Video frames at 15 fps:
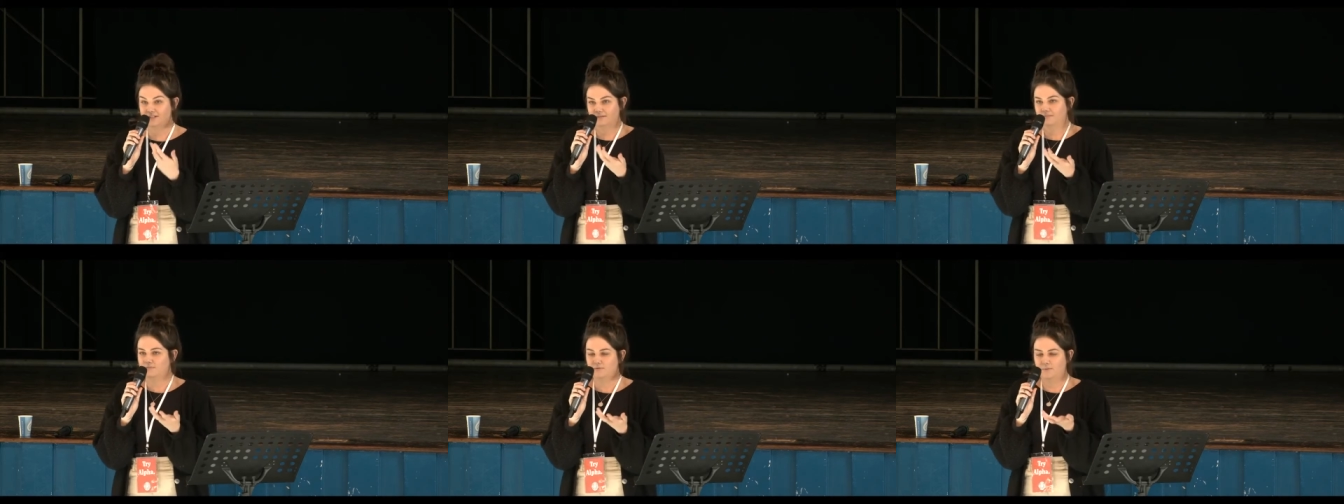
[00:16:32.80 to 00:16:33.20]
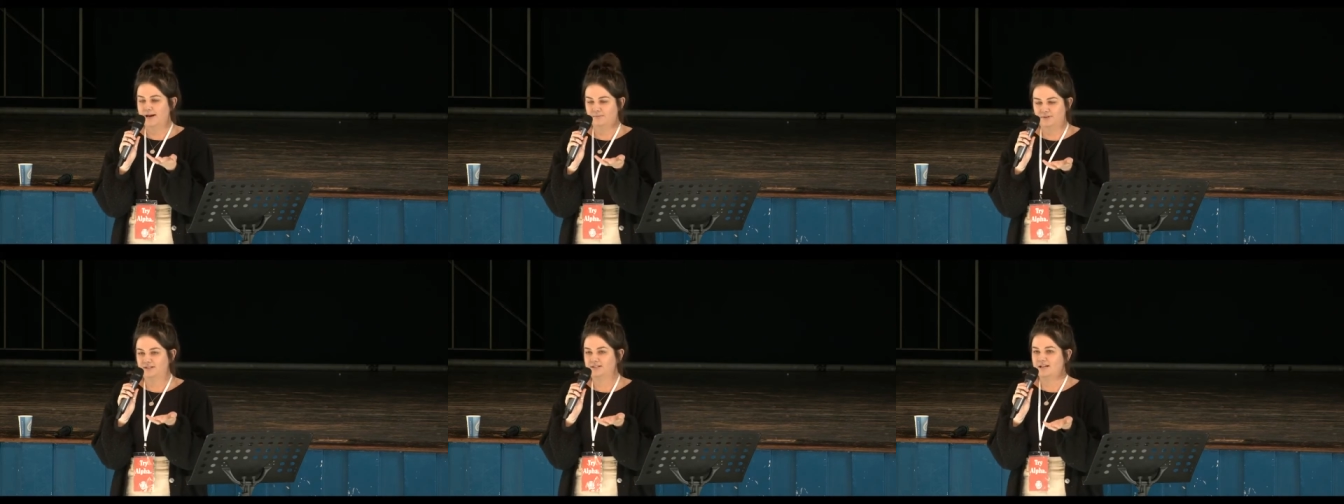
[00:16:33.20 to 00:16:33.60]
to be
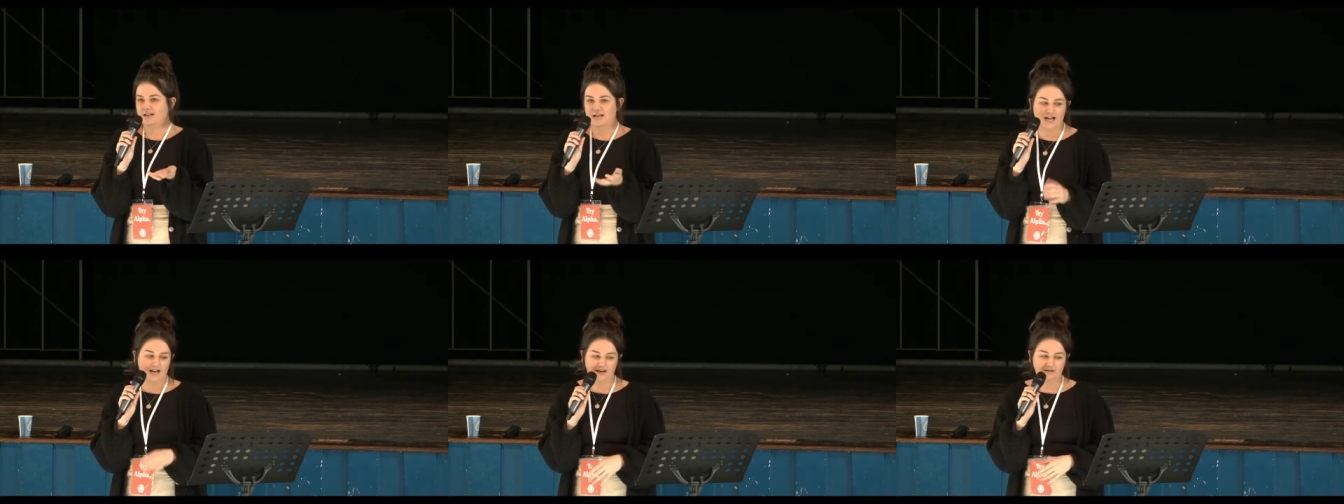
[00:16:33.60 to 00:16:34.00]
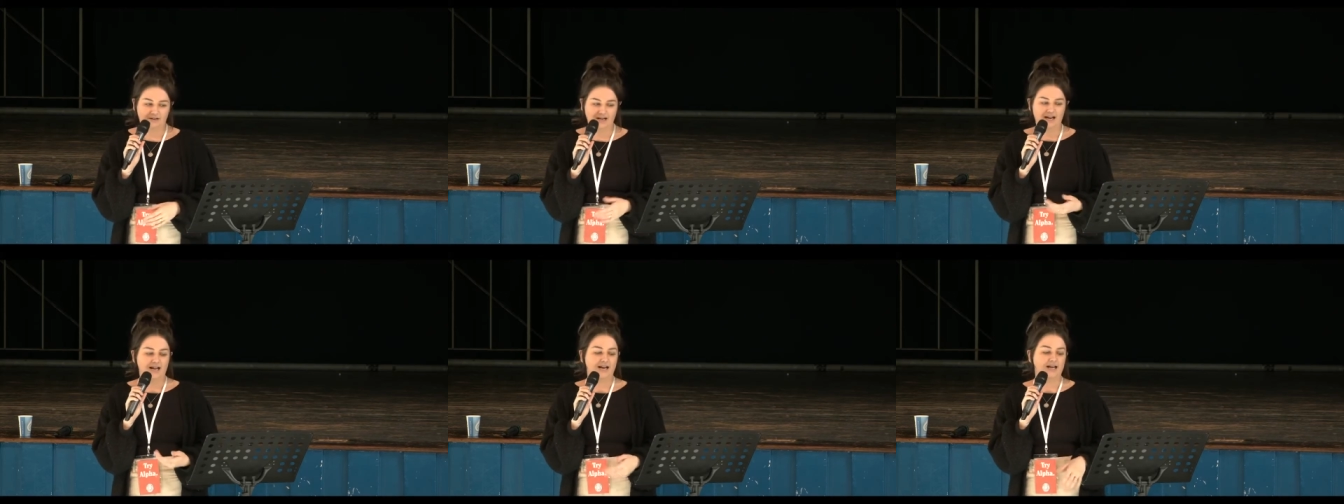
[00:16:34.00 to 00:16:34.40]
able to see
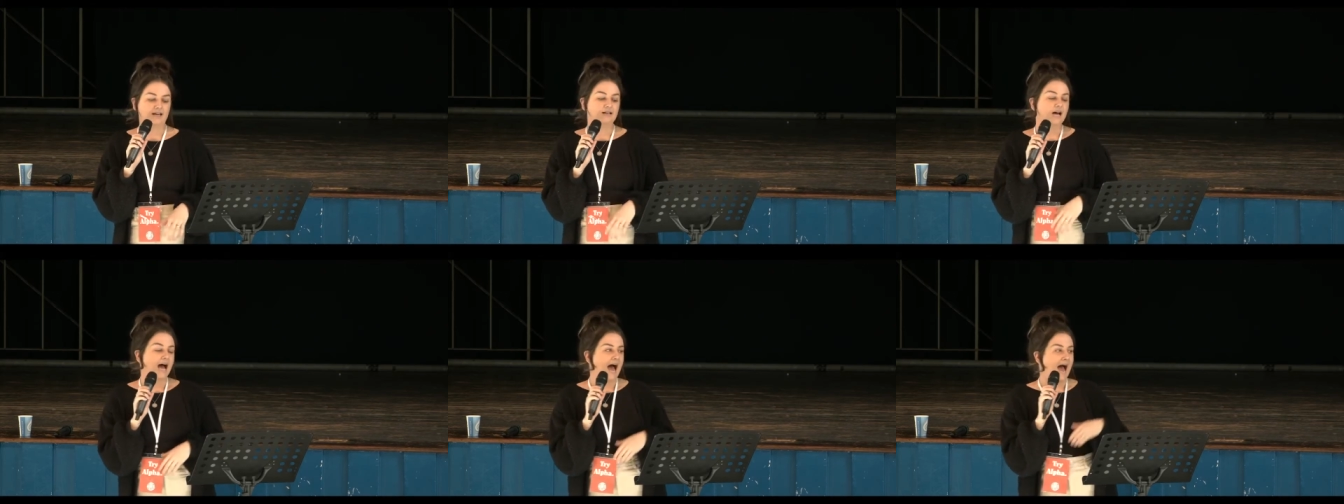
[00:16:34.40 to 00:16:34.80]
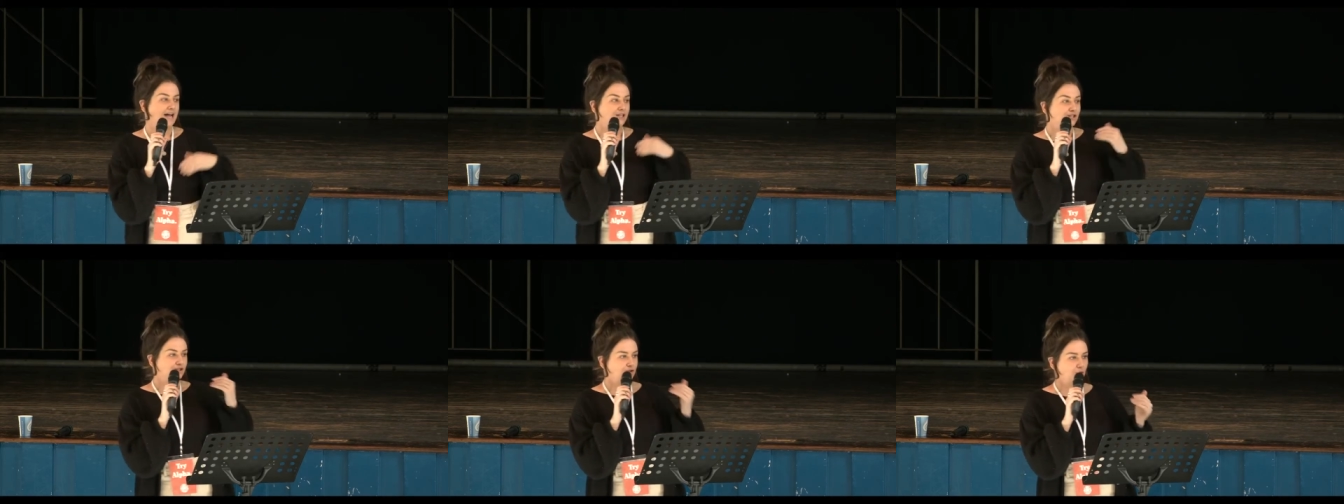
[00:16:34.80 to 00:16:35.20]
clearly
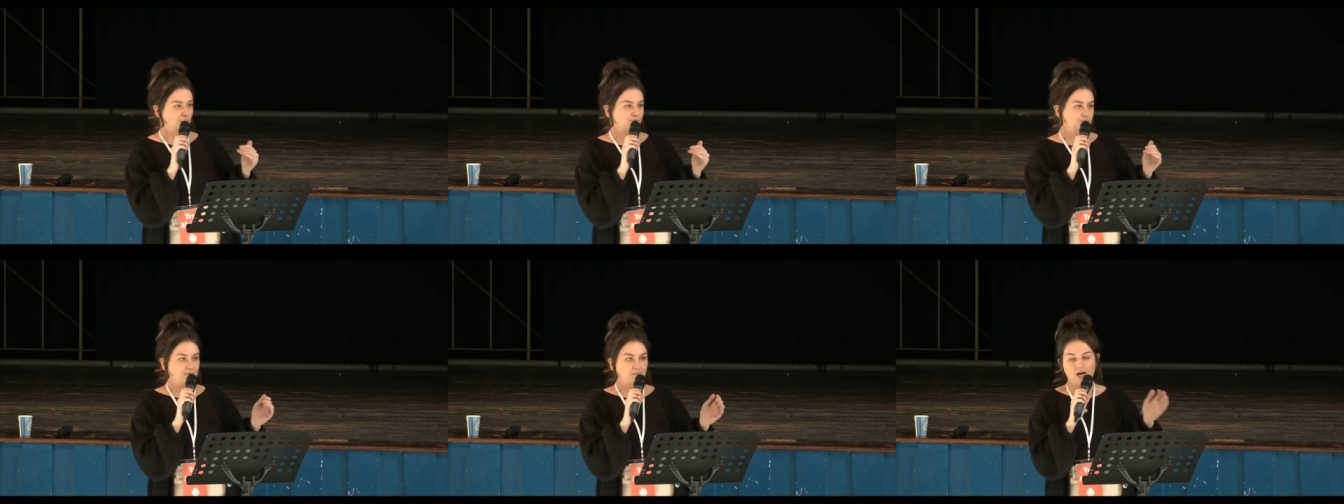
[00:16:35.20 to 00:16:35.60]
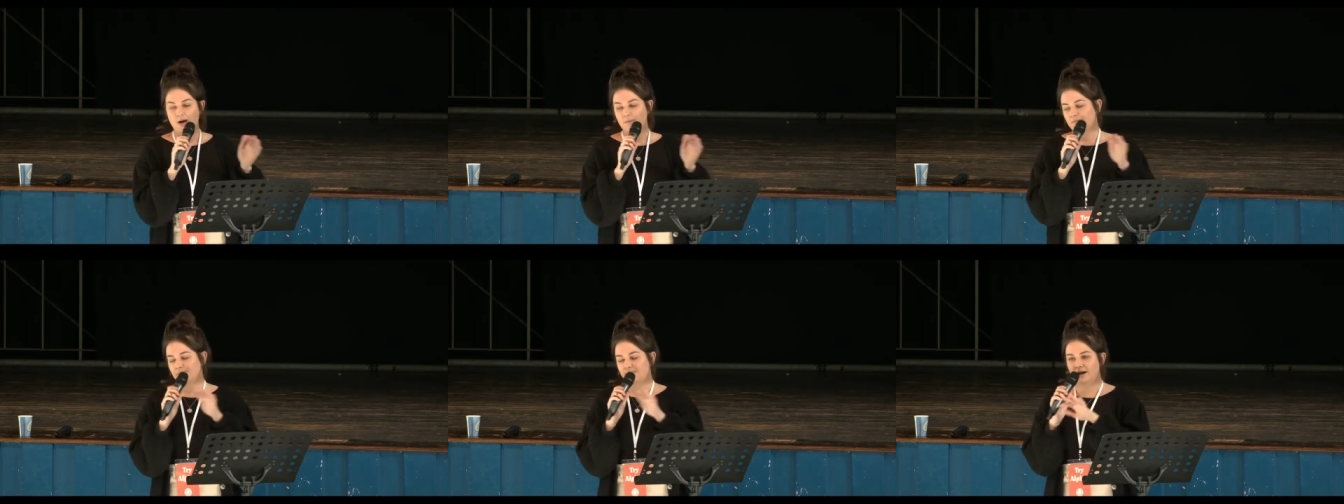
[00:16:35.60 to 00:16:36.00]
and stops me
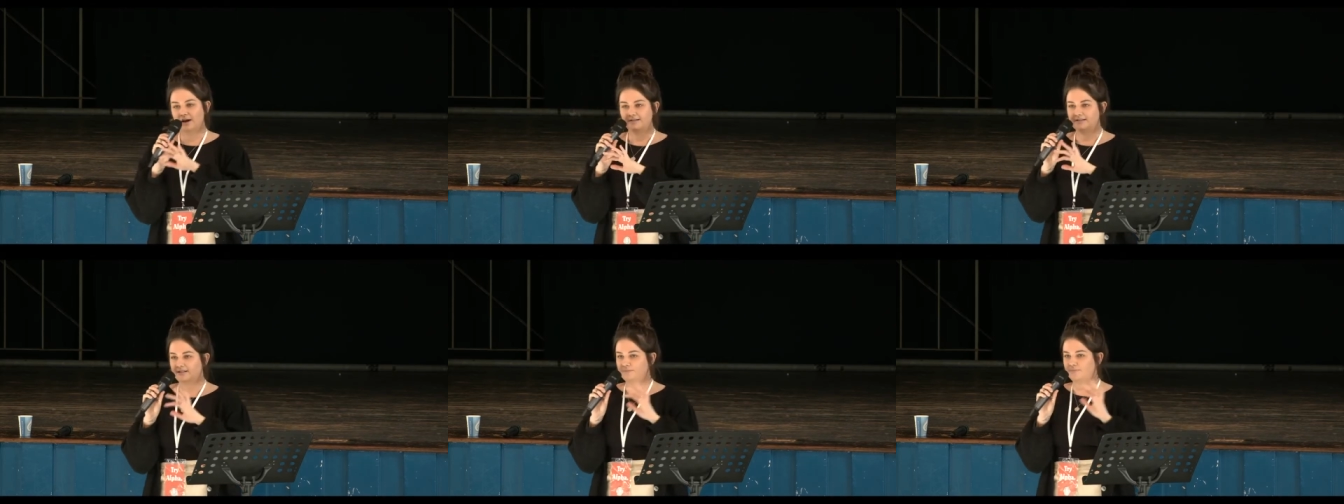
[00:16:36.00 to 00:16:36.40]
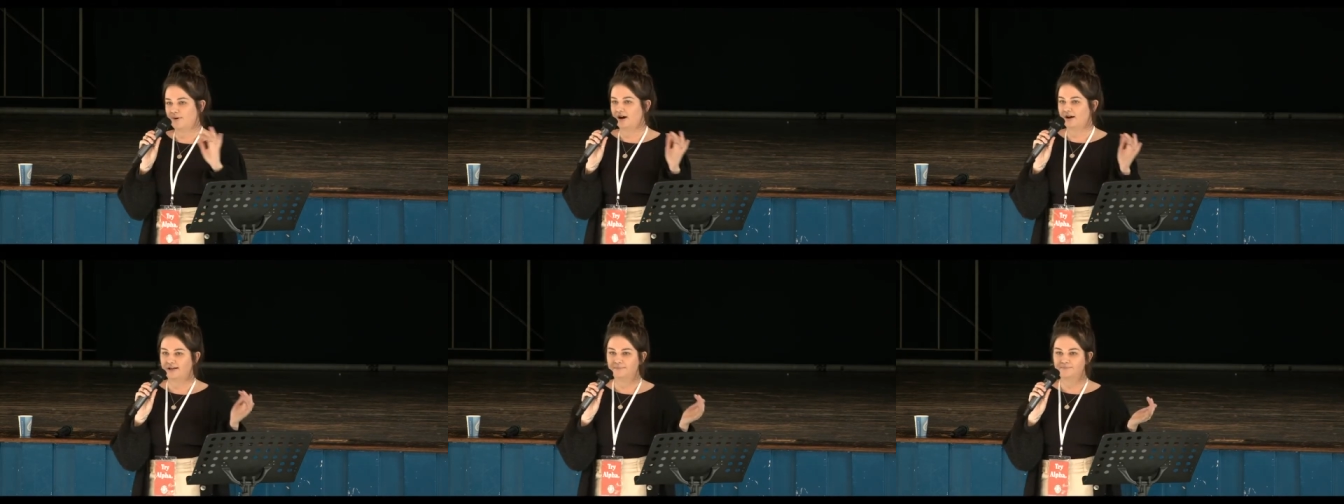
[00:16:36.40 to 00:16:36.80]
becoming blinded
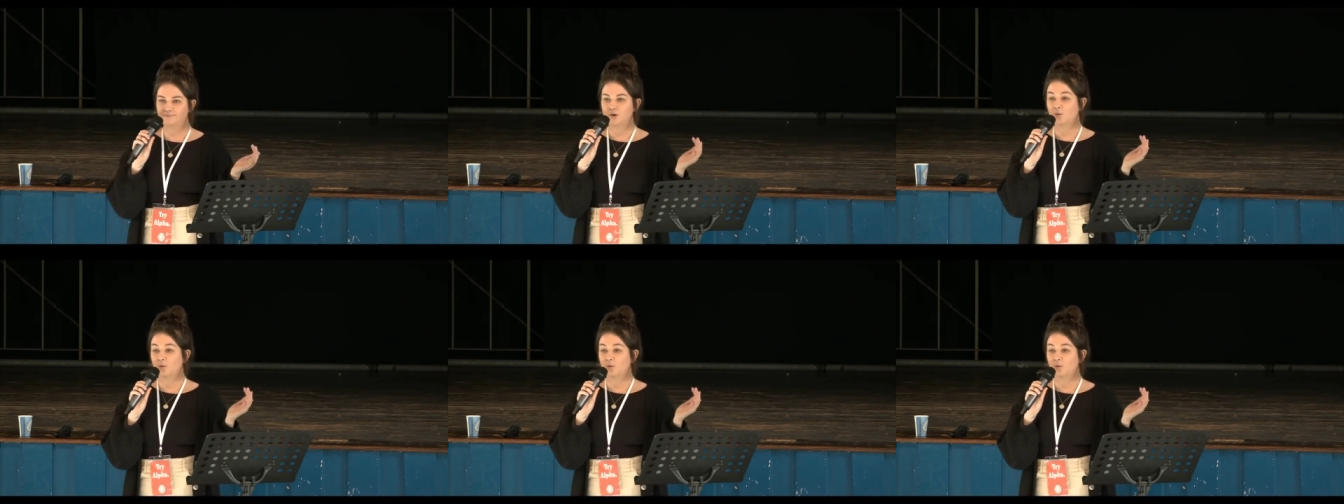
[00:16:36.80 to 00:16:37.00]
by